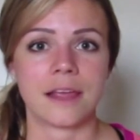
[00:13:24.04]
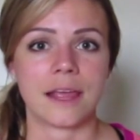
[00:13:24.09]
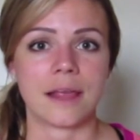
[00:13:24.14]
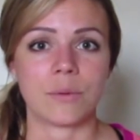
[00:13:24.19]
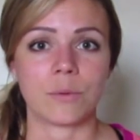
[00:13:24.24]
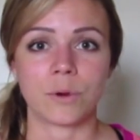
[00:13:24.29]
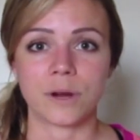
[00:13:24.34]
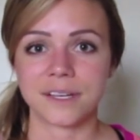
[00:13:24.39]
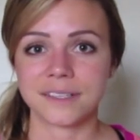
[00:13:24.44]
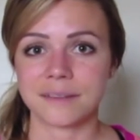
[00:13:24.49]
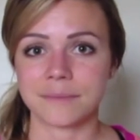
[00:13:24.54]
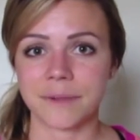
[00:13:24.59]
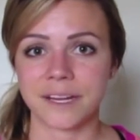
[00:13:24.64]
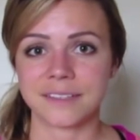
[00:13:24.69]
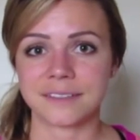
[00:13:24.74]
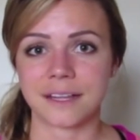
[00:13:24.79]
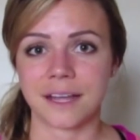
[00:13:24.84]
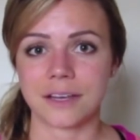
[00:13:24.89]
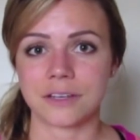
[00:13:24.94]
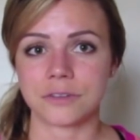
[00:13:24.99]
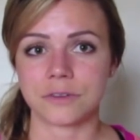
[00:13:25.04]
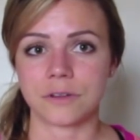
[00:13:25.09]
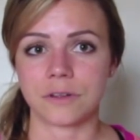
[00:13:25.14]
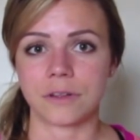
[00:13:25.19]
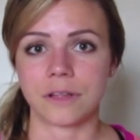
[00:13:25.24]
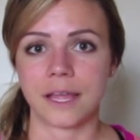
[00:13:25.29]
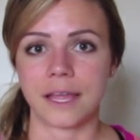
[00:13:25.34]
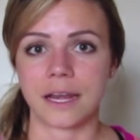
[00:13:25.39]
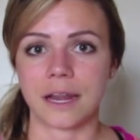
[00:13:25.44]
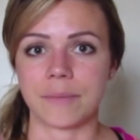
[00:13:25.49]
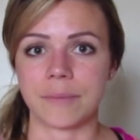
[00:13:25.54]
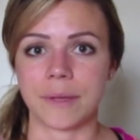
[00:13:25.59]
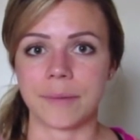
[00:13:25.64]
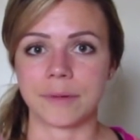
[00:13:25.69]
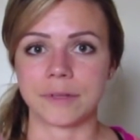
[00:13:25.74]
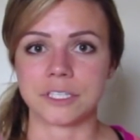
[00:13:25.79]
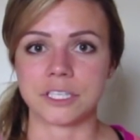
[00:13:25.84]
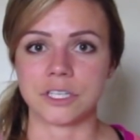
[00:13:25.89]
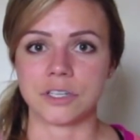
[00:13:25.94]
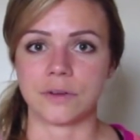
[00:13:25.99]
It works in my schedule and I'm
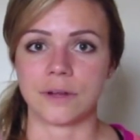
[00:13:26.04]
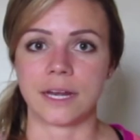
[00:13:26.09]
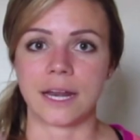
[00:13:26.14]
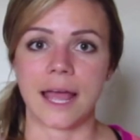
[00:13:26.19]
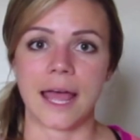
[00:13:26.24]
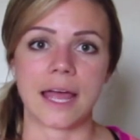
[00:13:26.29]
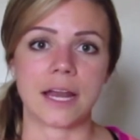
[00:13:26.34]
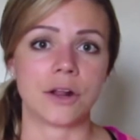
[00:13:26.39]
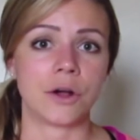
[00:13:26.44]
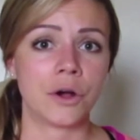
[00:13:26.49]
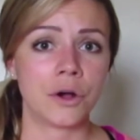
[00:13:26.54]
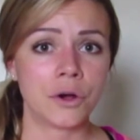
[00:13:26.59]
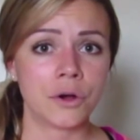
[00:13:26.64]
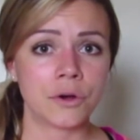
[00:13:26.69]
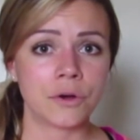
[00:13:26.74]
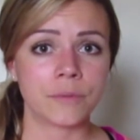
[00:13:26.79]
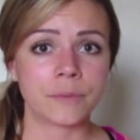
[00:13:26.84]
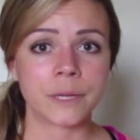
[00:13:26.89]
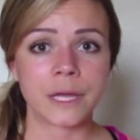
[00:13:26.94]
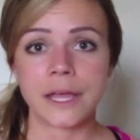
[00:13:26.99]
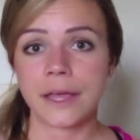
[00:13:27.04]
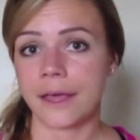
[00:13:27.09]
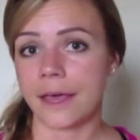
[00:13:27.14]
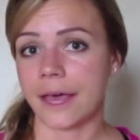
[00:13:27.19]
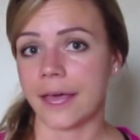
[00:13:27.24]
able to do it at home.